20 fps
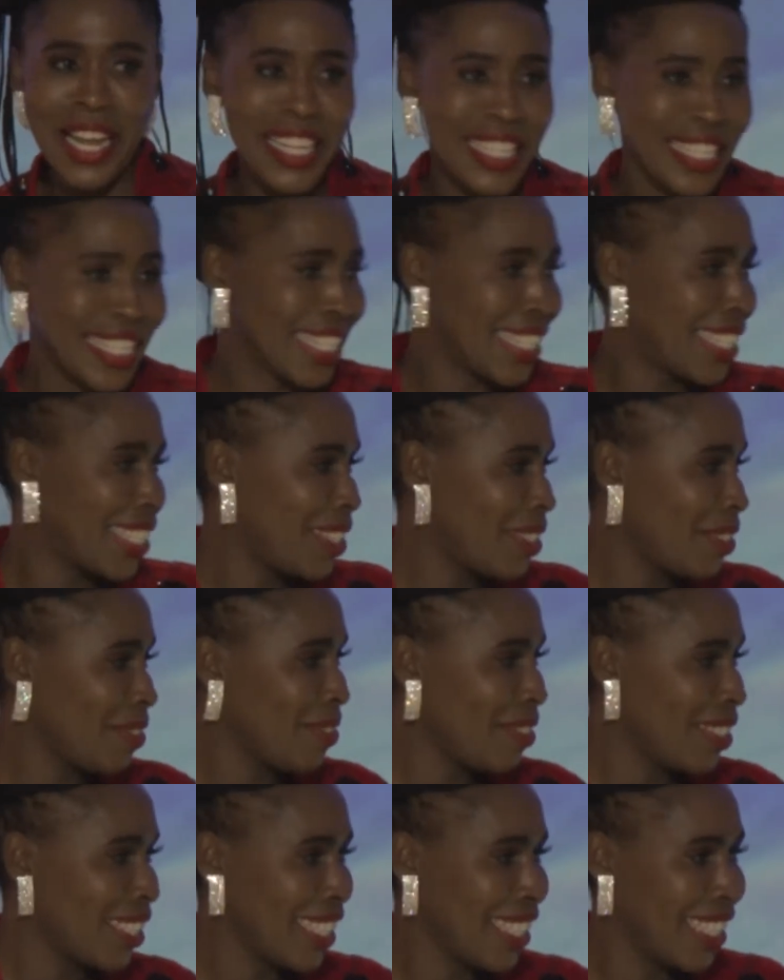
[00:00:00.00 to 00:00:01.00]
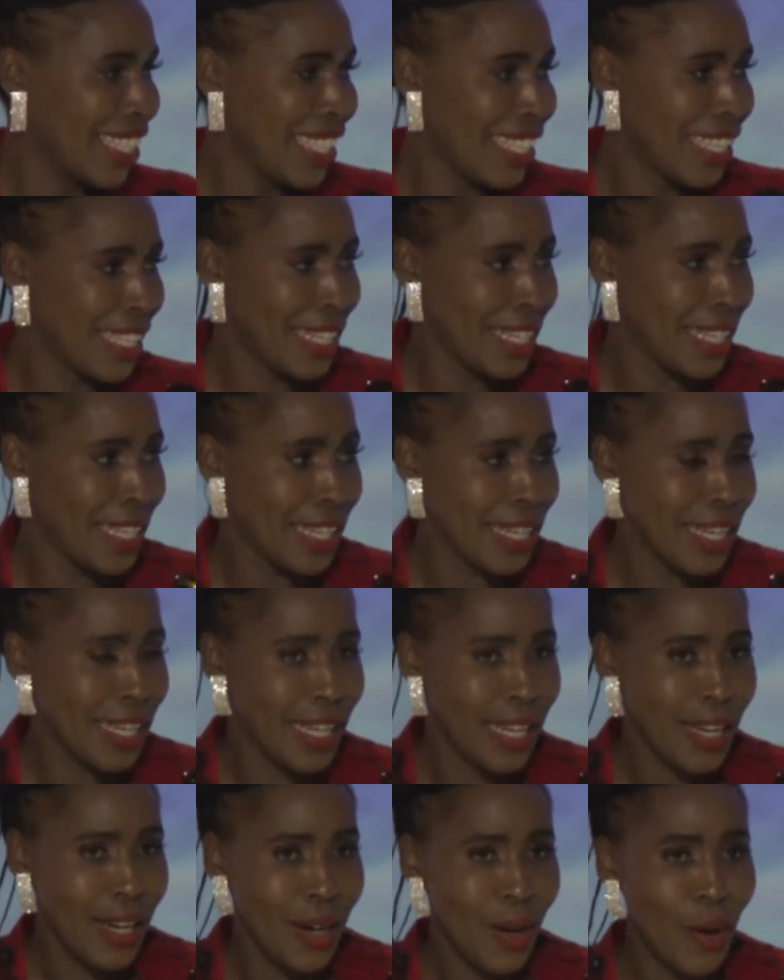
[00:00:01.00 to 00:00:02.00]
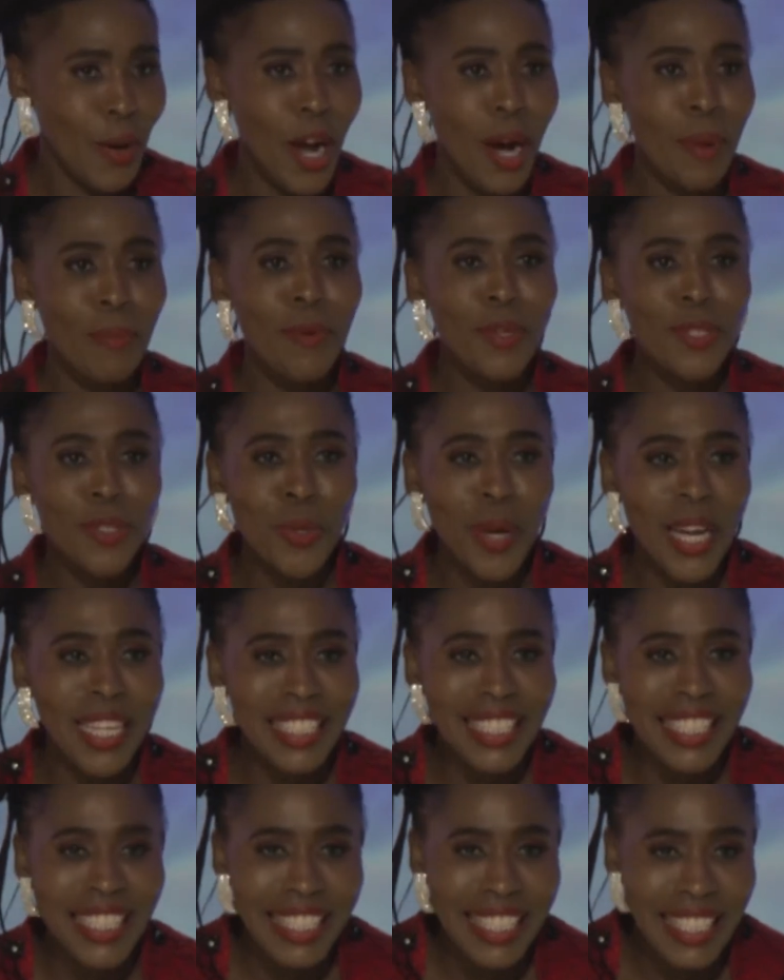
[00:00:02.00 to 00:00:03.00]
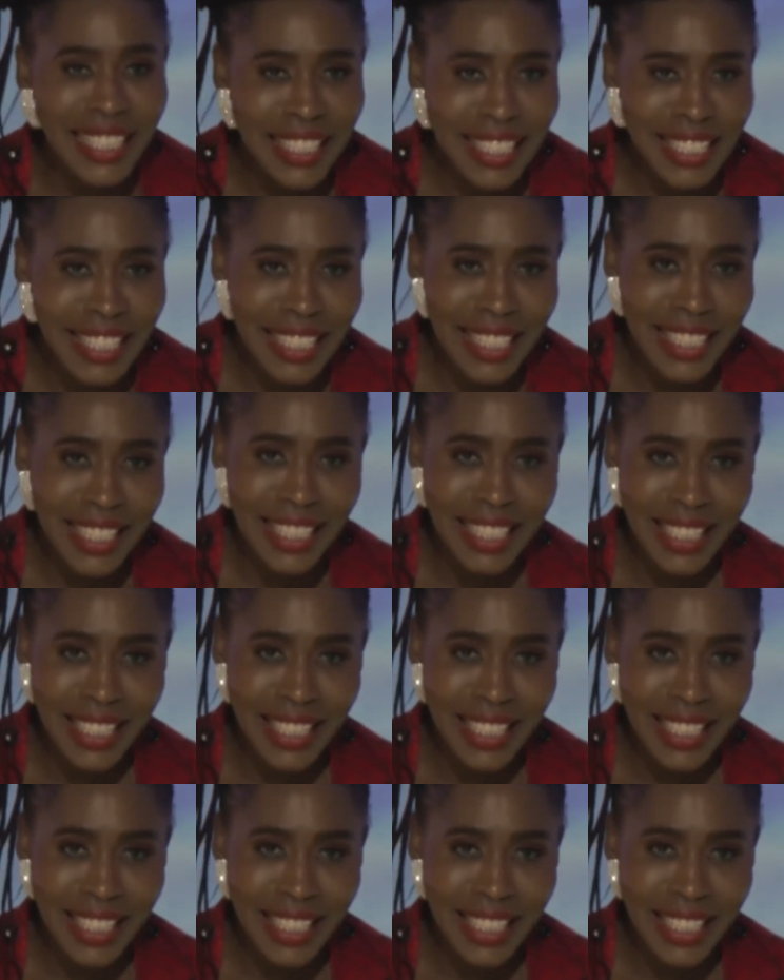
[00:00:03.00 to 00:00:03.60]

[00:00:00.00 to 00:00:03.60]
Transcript: it's the TV. uyamuzwa nini